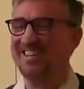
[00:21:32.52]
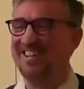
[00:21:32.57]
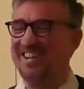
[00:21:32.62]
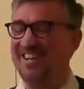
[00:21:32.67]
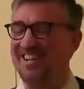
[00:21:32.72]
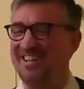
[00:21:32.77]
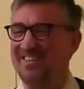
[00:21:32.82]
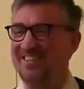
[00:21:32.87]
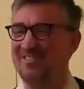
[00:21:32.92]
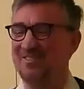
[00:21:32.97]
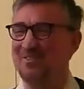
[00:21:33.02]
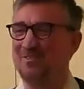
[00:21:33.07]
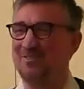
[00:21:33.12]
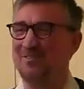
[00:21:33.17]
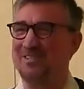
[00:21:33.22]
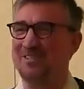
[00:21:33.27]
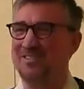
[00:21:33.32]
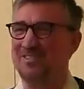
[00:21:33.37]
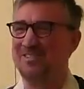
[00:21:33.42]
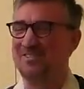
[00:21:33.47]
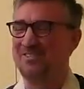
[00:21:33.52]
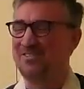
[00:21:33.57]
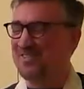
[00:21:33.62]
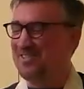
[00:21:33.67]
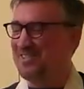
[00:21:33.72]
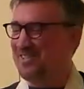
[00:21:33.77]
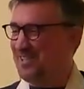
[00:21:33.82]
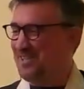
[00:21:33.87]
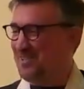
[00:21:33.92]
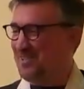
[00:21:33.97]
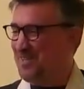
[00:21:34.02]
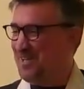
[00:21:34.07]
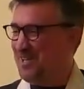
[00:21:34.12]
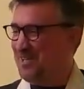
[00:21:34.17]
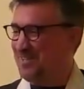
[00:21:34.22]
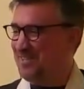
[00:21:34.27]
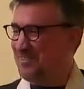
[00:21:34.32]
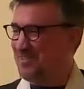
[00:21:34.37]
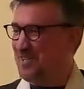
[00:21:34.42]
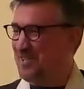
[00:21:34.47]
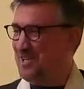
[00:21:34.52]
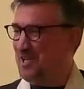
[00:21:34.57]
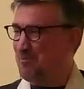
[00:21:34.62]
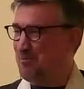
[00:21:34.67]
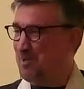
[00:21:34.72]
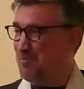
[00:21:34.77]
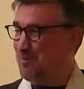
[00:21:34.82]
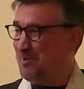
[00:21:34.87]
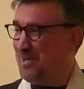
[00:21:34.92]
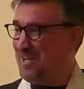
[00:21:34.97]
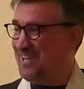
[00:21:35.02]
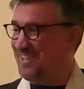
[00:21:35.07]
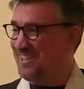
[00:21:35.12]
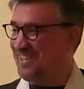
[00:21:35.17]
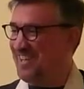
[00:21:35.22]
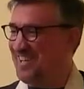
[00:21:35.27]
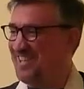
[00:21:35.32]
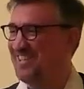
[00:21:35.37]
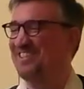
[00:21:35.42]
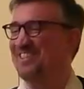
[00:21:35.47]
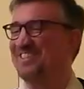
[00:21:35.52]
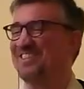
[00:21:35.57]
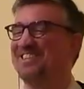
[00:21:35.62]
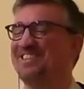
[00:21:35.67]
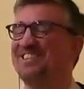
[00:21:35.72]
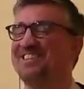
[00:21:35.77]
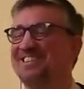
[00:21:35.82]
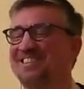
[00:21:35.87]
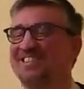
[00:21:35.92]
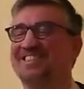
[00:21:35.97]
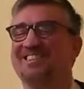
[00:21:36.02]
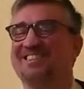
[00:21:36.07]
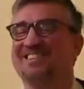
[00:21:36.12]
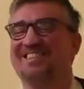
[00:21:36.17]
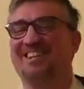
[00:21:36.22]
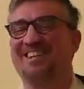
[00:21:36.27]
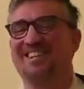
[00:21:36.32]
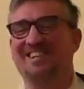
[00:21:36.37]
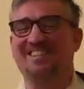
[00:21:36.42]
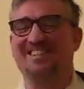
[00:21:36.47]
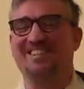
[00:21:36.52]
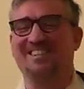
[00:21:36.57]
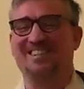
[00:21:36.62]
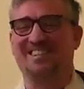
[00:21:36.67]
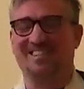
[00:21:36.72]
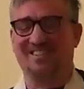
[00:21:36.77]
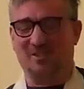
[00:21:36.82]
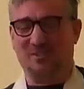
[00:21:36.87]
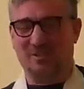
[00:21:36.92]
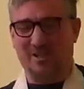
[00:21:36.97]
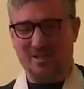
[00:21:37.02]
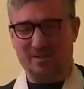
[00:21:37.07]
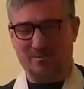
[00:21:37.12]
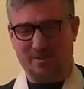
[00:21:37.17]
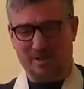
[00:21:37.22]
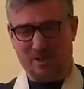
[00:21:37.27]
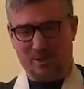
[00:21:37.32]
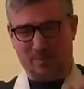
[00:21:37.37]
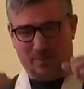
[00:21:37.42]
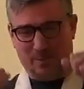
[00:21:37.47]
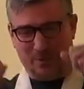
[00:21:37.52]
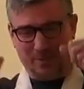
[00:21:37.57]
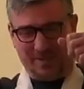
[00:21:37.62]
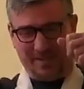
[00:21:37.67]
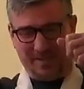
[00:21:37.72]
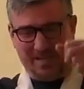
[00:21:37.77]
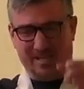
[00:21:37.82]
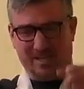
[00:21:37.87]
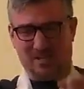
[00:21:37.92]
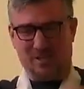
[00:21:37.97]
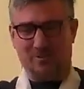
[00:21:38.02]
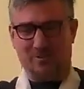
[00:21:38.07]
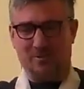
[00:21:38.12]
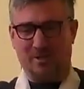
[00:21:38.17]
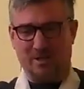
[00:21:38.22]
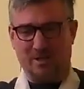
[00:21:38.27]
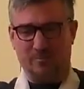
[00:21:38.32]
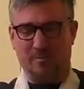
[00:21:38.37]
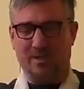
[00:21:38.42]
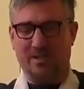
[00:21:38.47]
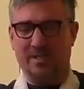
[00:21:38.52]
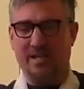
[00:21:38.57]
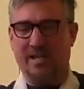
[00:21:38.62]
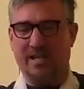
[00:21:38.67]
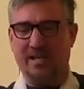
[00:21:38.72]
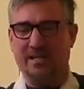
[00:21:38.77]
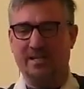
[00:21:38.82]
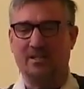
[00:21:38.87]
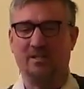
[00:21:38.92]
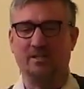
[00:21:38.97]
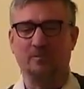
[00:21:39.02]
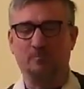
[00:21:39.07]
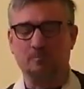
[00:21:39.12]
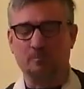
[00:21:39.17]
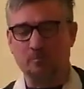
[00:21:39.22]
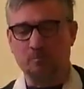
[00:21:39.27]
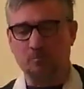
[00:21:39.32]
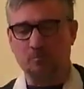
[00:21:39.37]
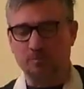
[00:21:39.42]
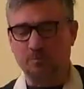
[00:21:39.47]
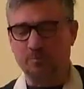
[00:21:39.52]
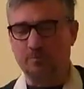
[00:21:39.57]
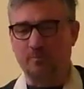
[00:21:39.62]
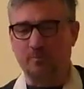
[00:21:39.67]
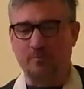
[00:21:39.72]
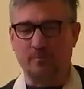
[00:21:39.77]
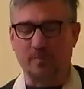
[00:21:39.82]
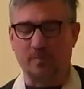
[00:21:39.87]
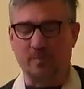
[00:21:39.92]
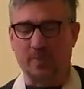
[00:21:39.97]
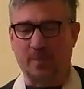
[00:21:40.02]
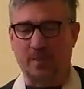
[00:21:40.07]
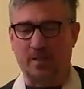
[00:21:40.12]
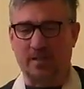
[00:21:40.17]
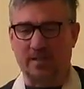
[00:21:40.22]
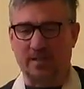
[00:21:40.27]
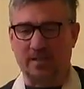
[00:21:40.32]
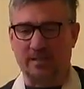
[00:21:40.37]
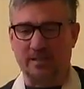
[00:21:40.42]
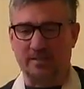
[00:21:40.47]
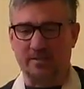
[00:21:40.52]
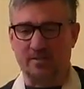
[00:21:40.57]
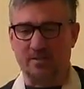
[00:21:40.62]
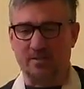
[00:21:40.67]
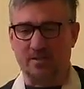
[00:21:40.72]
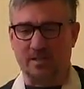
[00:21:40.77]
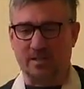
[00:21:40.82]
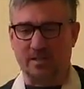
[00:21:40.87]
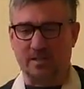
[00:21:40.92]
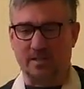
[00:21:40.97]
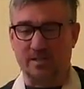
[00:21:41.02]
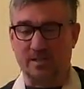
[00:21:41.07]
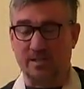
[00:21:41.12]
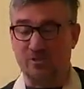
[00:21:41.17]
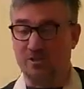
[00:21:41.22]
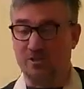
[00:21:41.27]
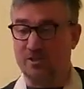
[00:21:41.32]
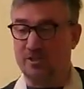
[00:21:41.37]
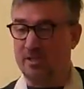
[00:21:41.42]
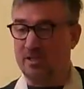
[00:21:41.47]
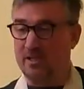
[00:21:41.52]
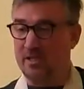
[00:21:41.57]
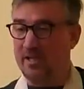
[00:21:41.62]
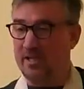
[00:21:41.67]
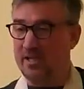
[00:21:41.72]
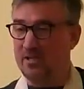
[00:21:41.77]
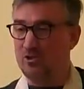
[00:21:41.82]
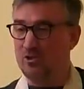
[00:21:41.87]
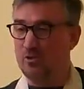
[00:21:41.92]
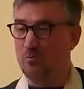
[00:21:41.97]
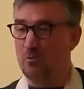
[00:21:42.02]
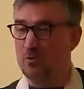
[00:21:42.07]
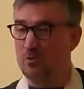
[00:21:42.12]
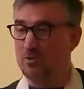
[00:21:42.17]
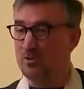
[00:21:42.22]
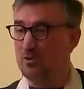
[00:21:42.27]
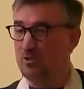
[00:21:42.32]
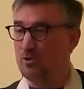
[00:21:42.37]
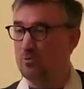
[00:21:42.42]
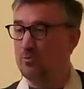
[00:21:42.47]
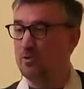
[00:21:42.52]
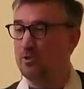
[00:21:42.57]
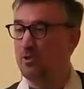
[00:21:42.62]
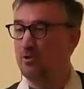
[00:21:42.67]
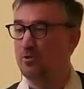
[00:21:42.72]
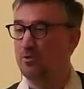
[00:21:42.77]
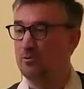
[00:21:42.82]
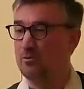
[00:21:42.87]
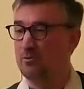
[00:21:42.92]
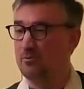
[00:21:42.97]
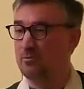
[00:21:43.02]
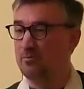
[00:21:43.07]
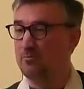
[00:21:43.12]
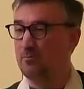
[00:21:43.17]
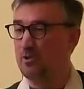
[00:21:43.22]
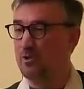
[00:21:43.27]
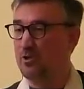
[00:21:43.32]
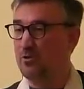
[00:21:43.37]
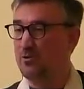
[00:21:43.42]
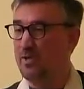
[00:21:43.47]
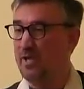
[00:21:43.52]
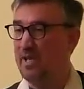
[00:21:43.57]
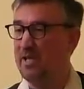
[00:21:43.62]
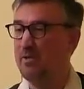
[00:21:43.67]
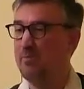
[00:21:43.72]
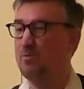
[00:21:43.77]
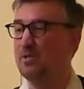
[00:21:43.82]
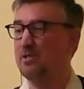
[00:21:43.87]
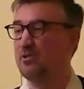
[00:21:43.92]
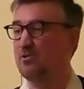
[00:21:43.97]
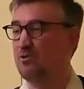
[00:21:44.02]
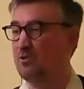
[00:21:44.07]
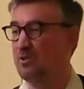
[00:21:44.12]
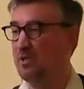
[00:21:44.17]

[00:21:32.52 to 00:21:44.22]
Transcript: I thought, oh, that's interesting, I'm getting ordained with a black kesar. So anyway, she put the kesar around my neck. And then she said, I guess you want to know what your name is.